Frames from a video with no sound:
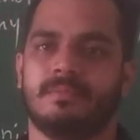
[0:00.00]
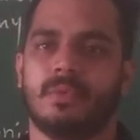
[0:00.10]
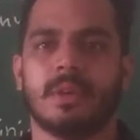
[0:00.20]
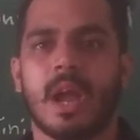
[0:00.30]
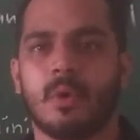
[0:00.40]

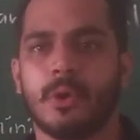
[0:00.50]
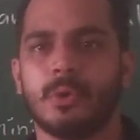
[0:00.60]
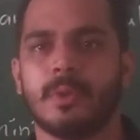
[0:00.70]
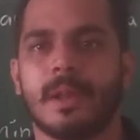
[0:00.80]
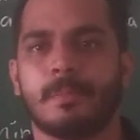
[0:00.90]
Okay, according
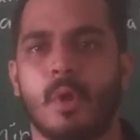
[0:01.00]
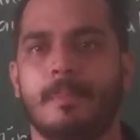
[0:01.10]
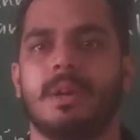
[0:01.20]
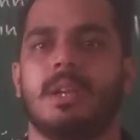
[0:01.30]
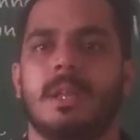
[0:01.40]
to their
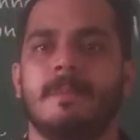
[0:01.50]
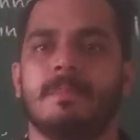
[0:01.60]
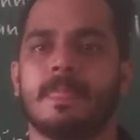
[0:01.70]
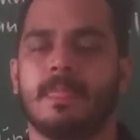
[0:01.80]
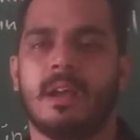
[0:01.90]
property,
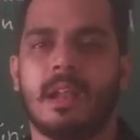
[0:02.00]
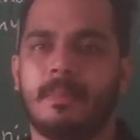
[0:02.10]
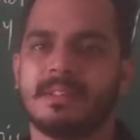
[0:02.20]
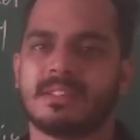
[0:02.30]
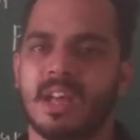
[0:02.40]
the
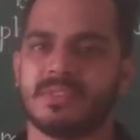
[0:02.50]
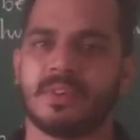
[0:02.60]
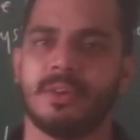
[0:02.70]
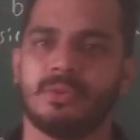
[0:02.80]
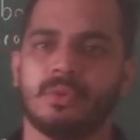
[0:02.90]
elements
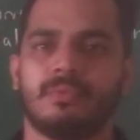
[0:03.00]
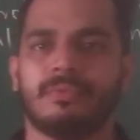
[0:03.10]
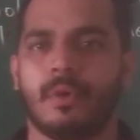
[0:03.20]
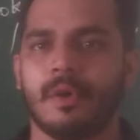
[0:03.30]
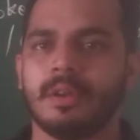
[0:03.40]
classified into
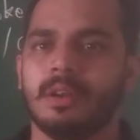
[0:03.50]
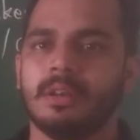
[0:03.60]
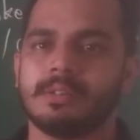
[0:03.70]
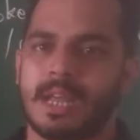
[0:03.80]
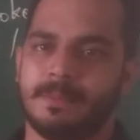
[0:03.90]

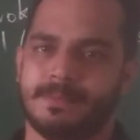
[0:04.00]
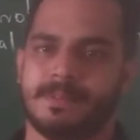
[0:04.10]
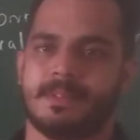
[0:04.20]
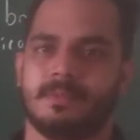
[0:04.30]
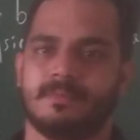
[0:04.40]
4
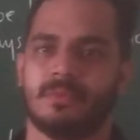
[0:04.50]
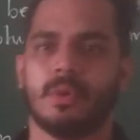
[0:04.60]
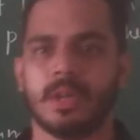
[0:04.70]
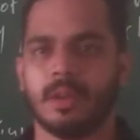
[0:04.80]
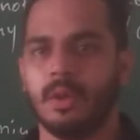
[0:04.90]
types.
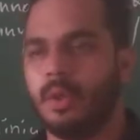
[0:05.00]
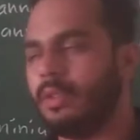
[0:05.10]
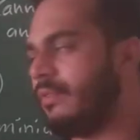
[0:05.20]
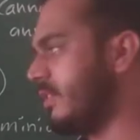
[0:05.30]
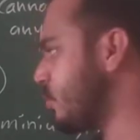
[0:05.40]
Okay,
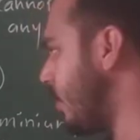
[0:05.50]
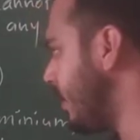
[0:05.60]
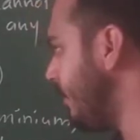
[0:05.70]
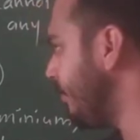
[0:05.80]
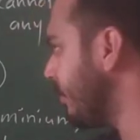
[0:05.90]
the first
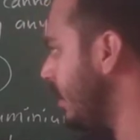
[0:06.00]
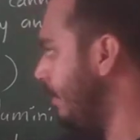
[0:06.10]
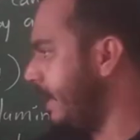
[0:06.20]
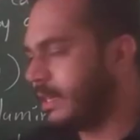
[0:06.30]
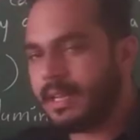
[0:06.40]
one
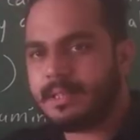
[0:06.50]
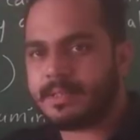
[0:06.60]
metals,